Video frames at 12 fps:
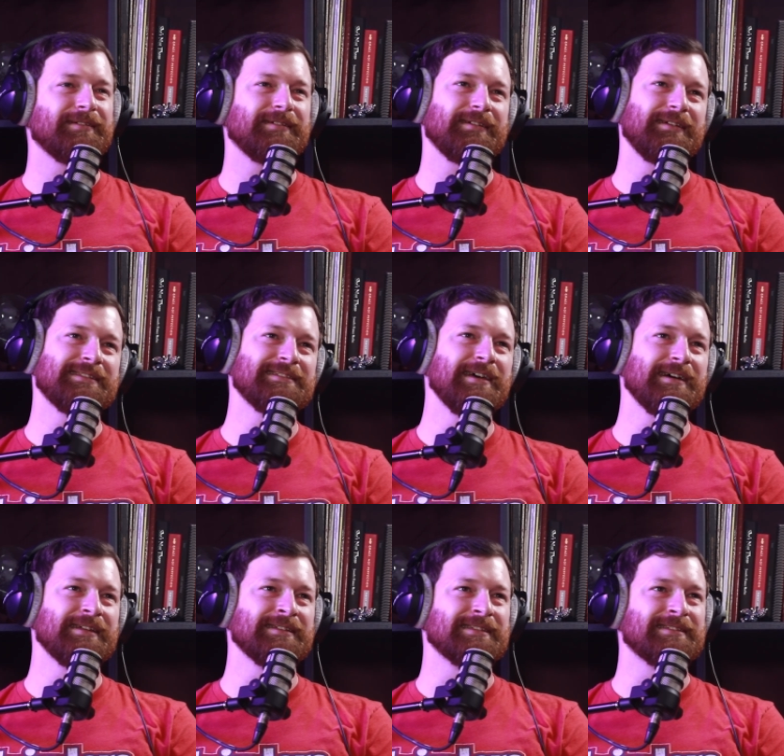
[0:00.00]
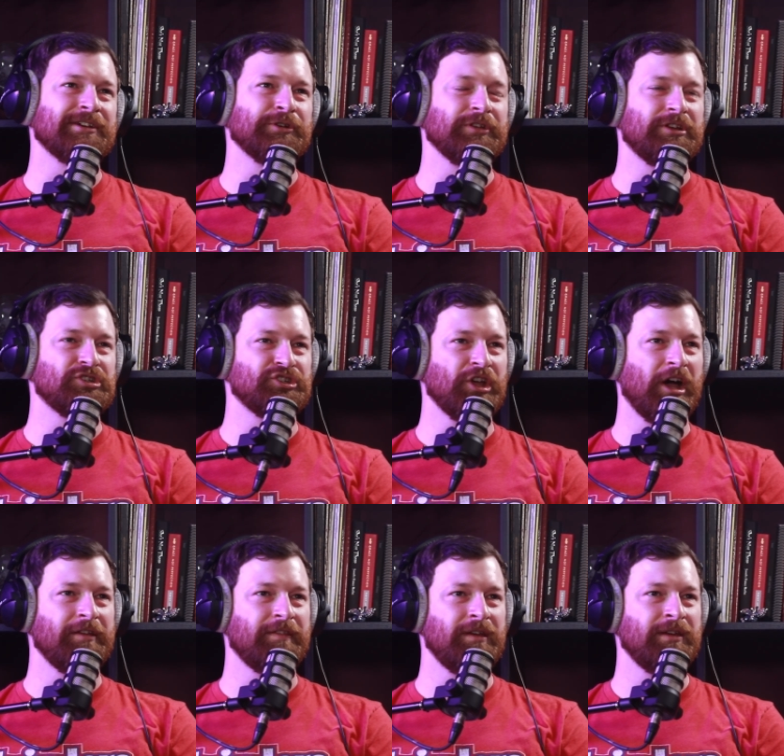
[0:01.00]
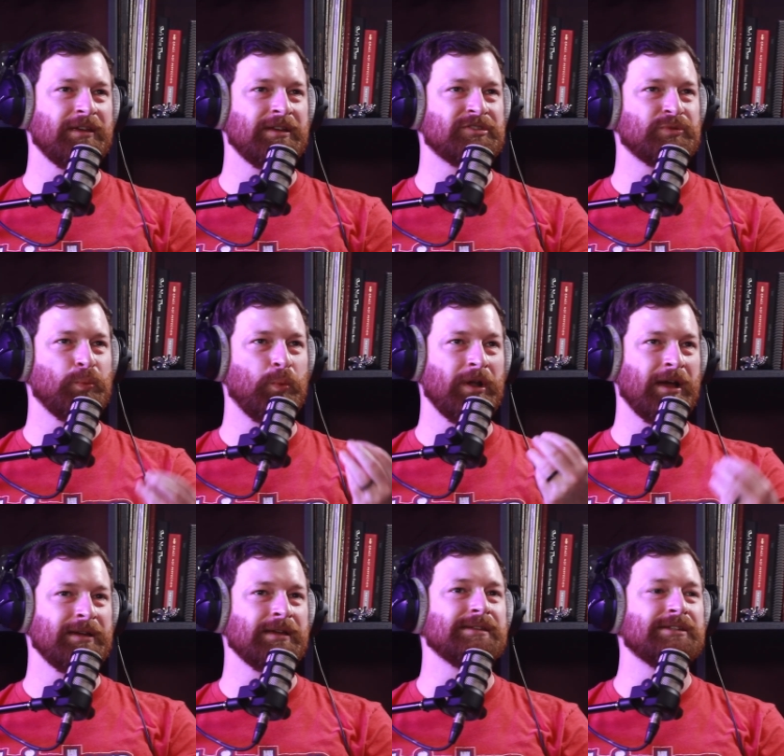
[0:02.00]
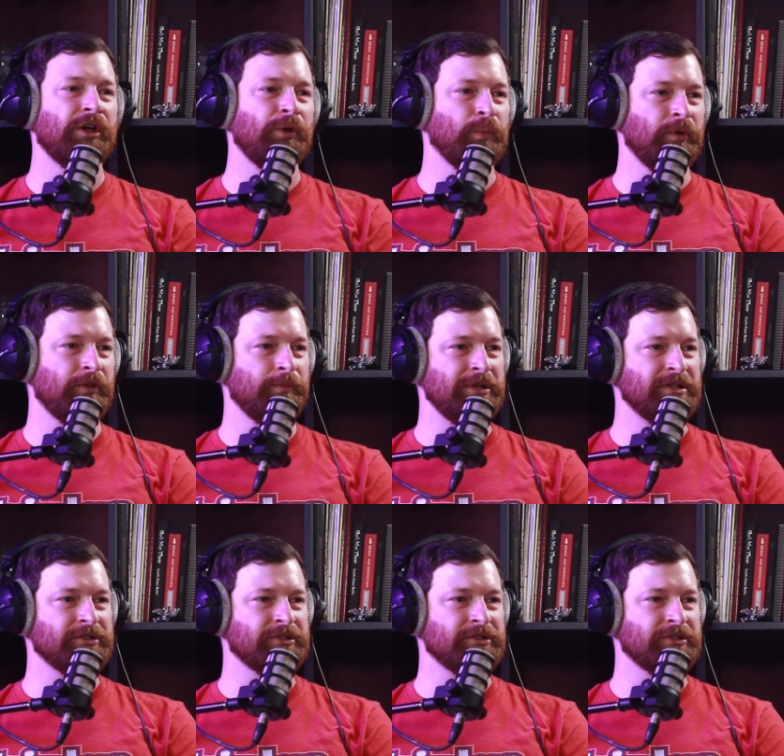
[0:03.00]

it's not necessarily a shy thing. It's when I get done with a piece of